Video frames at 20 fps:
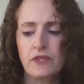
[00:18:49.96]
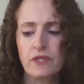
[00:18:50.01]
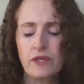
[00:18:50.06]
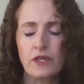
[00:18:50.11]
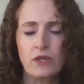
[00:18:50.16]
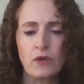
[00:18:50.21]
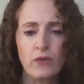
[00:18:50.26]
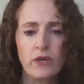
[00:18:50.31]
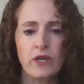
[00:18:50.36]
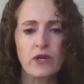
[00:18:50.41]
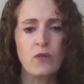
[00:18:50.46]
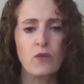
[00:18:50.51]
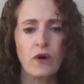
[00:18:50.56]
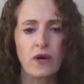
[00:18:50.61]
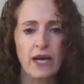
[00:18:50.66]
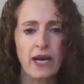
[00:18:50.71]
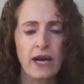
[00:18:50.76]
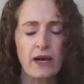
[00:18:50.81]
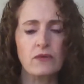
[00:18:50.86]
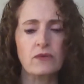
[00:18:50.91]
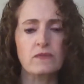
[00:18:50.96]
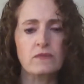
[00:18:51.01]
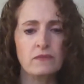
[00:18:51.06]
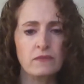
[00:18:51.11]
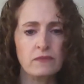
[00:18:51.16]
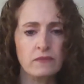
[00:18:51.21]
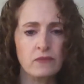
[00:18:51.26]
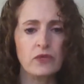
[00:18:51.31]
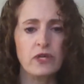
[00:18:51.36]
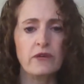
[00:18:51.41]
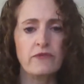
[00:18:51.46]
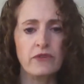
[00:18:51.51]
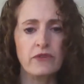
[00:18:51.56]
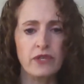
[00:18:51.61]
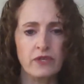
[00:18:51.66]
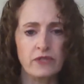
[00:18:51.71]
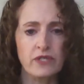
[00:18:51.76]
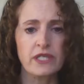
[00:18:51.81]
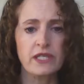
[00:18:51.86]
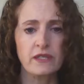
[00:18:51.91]
we could work out whatever
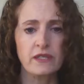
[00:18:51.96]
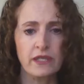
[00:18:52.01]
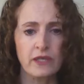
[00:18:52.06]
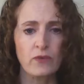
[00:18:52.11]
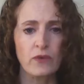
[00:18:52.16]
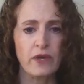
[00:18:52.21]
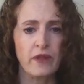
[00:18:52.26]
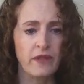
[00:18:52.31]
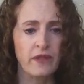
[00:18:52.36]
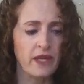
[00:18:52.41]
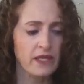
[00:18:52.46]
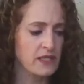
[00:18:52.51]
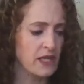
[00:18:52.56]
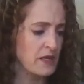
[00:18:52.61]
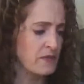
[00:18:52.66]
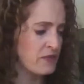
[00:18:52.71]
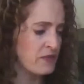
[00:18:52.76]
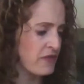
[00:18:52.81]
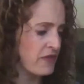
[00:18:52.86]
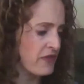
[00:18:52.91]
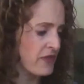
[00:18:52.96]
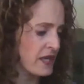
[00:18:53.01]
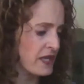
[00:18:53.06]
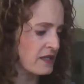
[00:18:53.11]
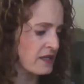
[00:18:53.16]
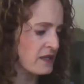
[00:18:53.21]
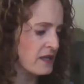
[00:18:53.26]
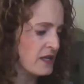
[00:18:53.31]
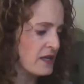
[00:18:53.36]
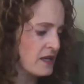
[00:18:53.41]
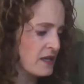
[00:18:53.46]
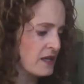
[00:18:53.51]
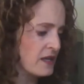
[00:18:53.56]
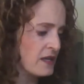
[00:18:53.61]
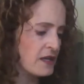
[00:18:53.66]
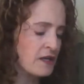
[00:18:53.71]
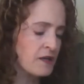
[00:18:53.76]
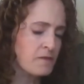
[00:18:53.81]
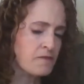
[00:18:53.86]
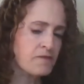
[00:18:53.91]
you're dealing with, that type of thing.
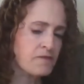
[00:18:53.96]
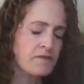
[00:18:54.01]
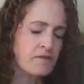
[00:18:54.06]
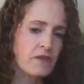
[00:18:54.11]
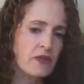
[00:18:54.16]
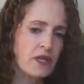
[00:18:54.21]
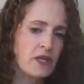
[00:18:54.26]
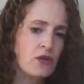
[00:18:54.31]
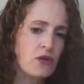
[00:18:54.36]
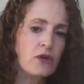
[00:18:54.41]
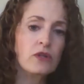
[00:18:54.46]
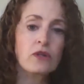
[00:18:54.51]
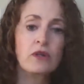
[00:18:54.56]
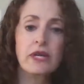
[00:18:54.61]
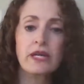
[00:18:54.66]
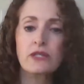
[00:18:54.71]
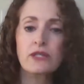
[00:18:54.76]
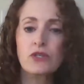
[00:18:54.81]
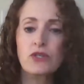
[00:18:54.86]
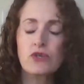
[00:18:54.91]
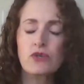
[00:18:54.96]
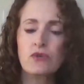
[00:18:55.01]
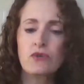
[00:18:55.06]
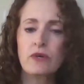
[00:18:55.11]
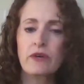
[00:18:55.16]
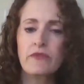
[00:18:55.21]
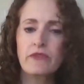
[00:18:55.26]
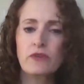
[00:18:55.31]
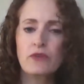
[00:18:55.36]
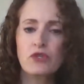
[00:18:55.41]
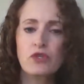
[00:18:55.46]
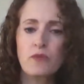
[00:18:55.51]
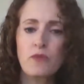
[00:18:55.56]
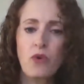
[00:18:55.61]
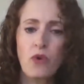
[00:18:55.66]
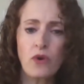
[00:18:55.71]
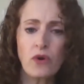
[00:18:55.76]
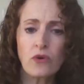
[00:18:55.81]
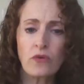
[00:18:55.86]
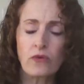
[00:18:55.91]
You could look into if there's
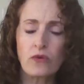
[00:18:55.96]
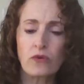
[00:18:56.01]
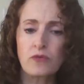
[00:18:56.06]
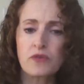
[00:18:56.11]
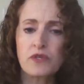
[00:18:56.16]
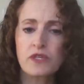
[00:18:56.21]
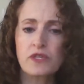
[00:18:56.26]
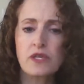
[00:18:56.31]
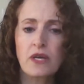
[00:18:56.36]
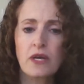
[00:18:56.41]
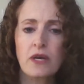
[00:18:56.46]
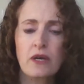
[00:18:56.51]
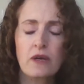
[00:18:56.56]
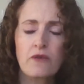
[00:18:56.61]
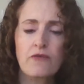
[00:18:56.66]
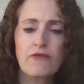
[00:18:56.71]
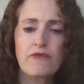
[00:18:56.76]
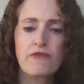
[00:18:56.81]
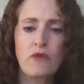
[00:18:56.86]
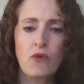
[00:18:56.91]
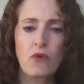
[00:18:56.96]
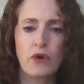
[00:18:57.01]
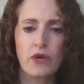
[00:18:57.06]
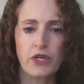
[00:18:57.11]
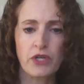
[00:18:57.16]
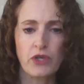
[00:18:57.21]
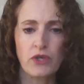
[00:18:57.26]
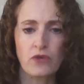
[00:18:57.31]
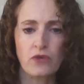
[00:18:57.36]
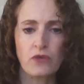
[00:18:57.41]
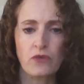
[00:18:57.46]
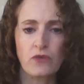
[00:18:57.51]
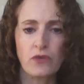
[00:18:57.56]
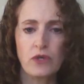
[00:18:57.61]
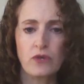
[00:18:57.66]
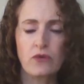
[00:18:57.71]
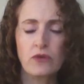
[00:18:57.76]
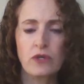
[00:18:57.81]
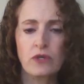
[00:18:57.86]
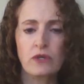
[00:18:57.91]
support groups for you.
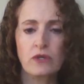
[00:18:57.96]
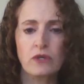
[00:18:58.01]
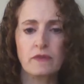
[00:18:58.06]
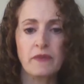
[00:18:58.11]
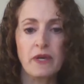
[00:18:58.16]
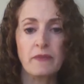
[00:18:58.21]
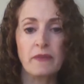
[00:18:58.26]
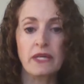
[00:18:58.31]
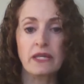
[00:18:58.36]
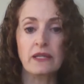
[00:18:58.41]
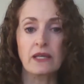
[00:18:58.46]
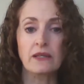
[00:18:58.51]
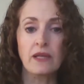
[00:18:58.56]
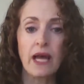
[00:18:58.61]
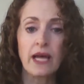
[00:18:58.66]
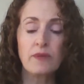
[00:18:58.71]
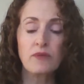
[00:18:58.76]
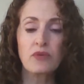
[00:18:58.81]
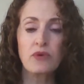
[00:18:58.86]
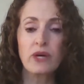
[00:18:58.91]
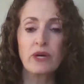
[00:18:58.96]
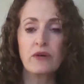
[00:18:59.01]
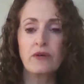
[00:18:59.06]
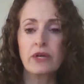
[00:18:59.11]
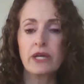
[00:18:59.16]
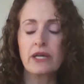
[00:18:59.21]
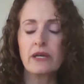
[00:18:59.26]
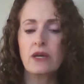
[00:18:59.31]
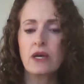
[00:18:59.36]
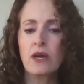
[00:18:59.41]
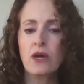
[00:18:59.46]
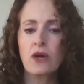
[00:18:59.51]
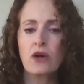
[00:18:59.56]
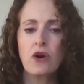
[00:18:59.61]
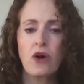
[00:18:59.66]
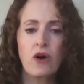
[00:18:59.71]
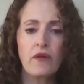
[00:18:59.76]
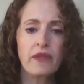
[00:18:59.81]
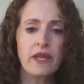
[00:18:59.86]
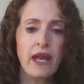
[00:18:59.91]
You could look maybe in the library,
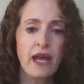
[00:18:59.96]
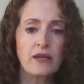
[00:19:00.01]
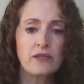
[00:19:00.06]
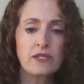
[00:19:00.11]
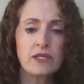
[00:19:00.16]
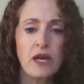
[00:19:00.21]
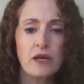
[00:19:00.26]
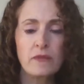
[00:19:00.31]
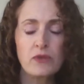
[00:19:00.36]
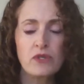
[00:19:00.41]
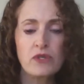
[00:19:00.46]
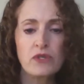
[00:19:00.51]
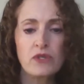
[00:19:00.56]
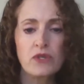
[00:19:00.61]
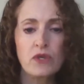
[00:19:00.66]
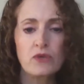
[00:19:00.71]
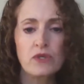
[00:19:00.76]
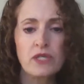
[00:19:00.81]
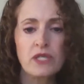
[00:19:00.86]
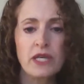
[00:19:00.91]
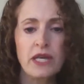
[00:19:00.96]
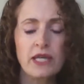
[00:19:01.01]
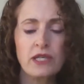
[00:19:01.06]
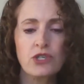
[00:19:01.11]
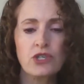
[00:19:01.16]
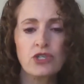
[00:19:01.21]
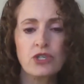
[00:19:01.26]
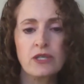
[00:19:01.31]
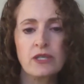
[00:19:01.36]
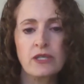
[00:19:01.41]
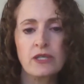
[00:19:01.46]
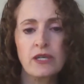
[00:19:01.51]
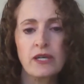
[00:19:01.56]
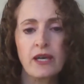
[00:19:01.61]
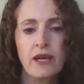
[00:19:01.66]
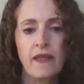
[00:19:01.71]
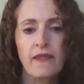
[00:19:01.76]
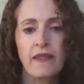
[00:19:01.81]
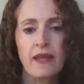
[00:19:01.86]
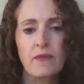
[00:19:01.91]
call the Alzheimer's Association.
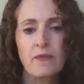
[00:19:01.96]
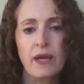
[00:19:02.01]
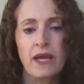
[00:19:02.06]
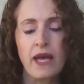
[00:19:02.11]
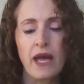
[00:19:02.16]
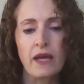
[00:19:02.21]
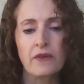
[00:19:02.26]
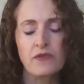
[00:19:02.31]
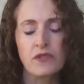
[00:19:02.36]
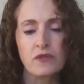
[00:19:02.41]
They may have